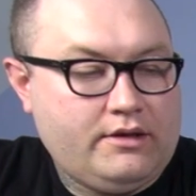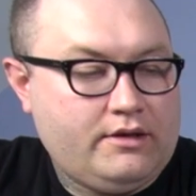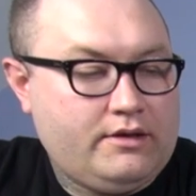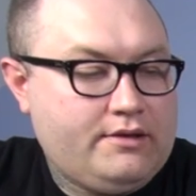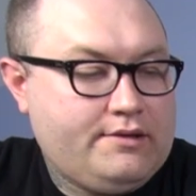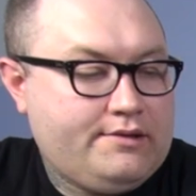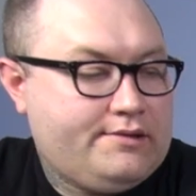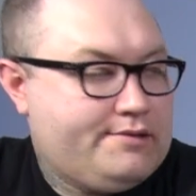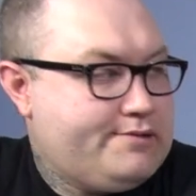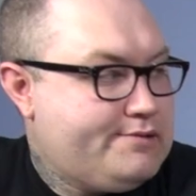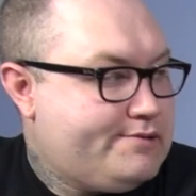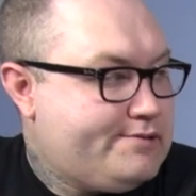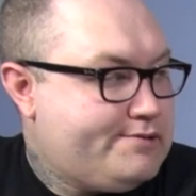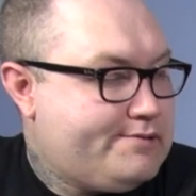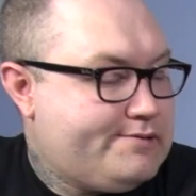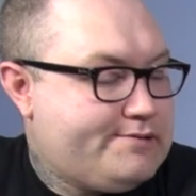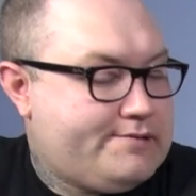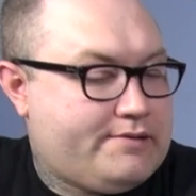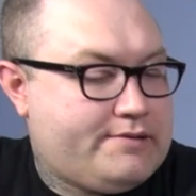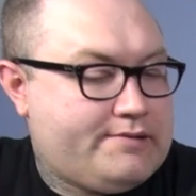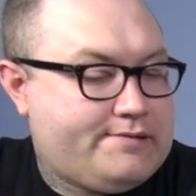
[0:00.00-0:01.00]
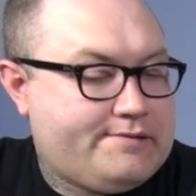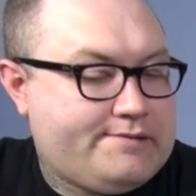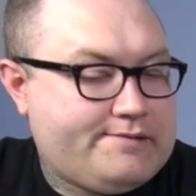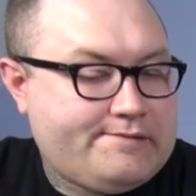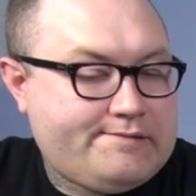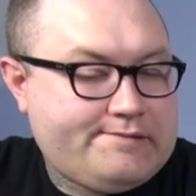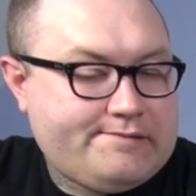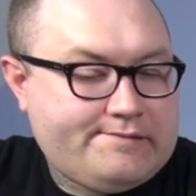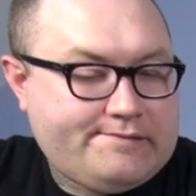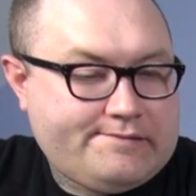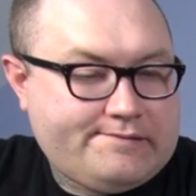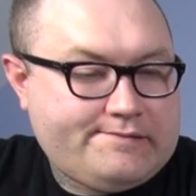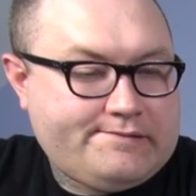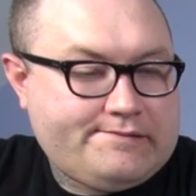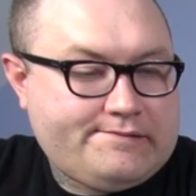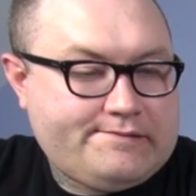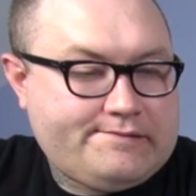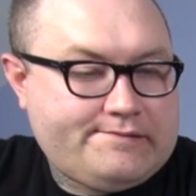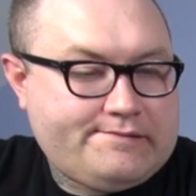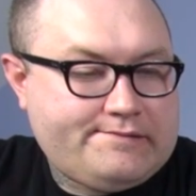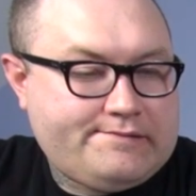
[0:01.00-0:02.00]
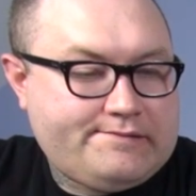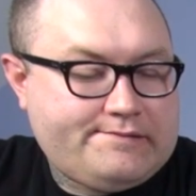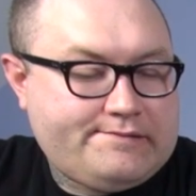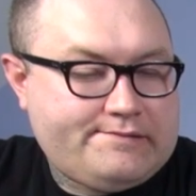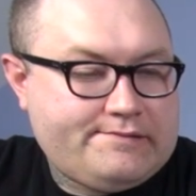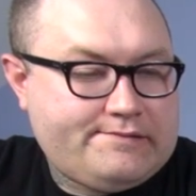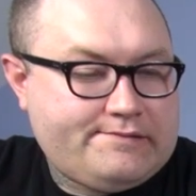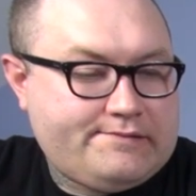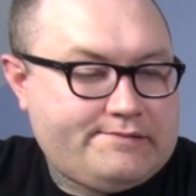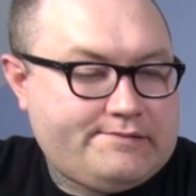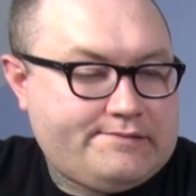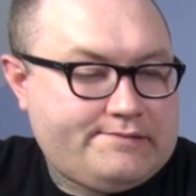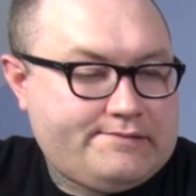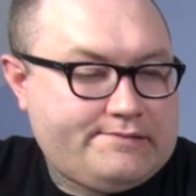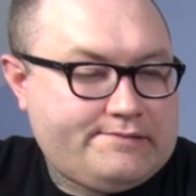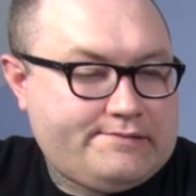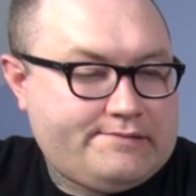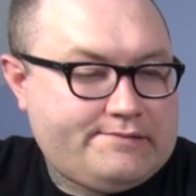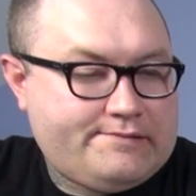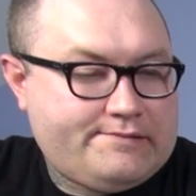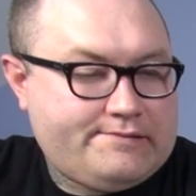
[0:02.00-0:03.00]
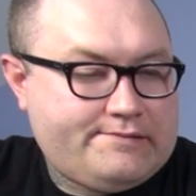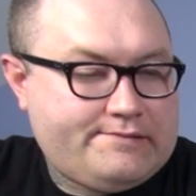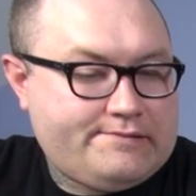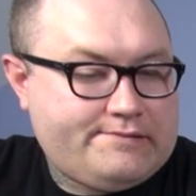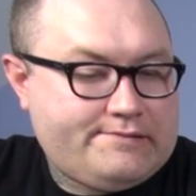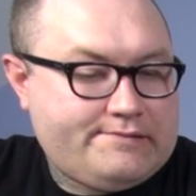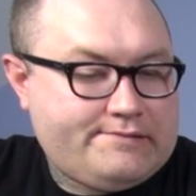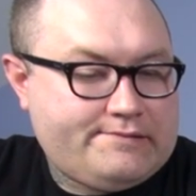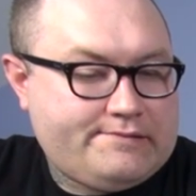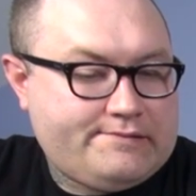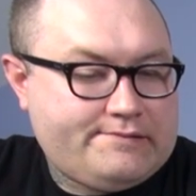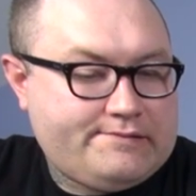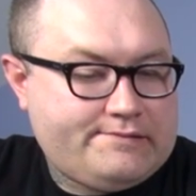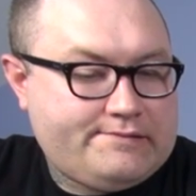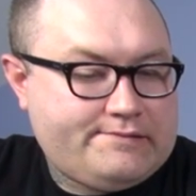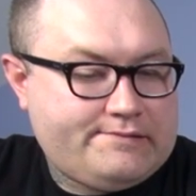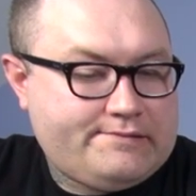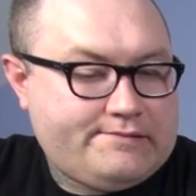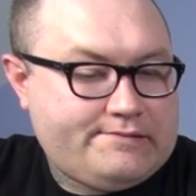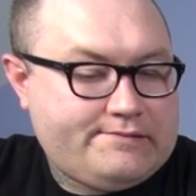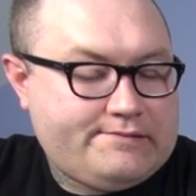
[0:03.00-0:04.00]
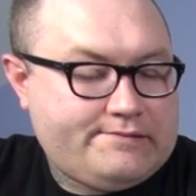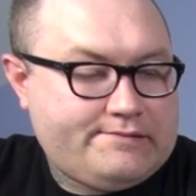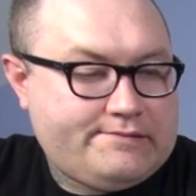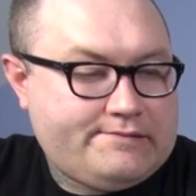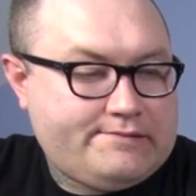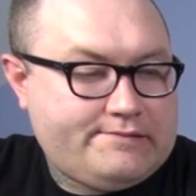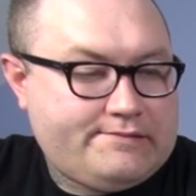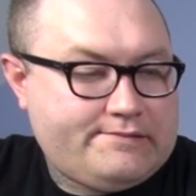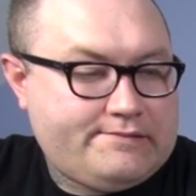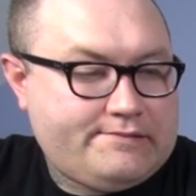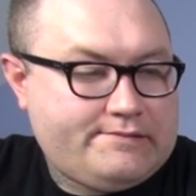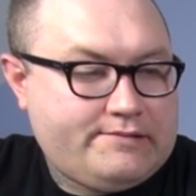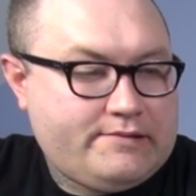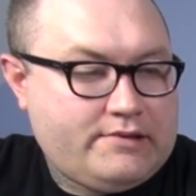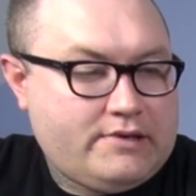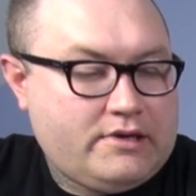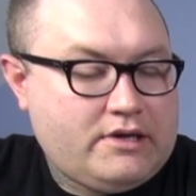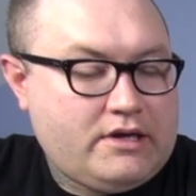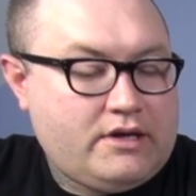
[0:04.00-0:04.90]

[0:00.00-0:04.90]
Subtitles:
[no speech]